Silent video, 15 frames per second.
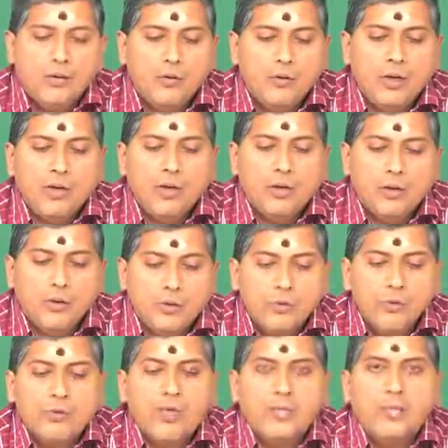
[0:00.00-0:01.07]
when you are
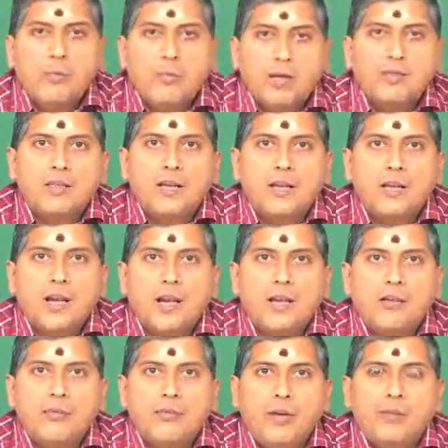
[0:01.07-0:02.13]
using the Mexican
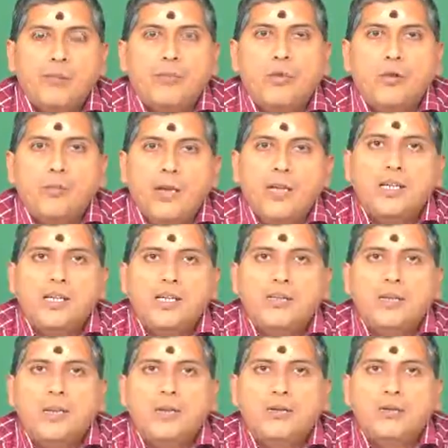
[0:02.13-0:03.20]
hat wave for
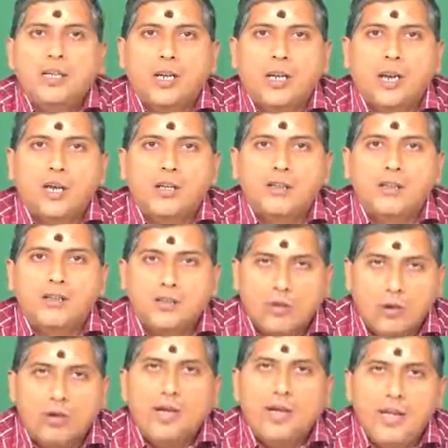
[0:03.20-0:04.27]
multi-resolution analysis
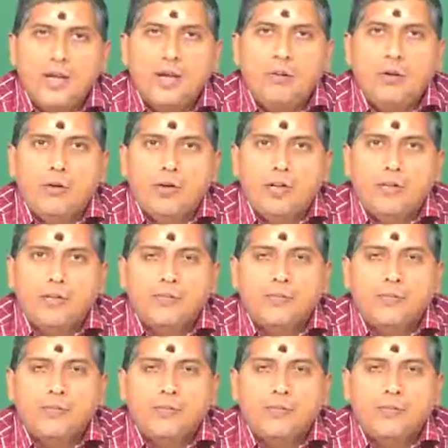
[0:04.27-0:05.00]
or DWT.